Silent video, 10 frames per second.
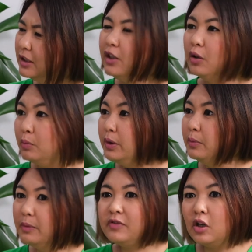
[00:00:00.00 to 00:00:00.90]
you know,
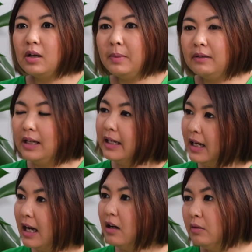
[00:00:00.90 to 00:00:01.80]
we've talked about like
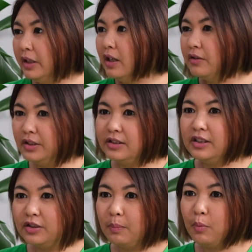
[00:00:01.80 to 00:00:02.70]
how
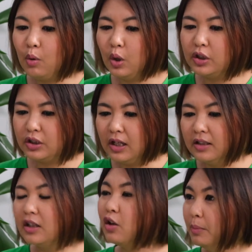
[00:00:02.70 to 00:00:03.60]
ARCC support
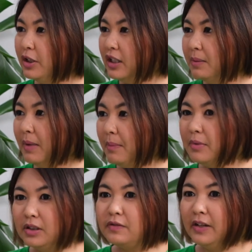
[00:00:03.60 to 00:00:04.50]
the community
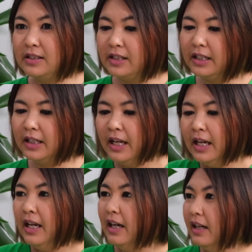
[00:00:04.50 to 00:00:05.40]
members facing
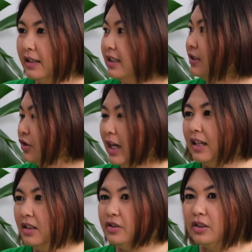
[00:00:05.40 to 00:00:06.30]
these
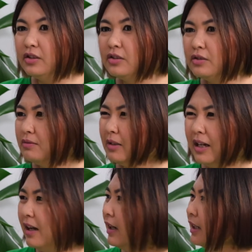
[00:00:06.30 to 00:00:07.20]
challenges.
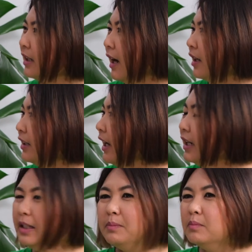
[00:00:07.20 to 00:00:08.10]
Are there
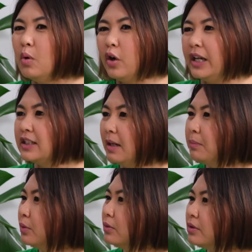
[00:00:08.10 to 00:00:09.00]
any more
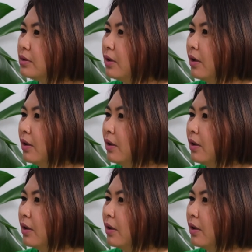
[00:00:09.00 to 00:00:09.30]
examples?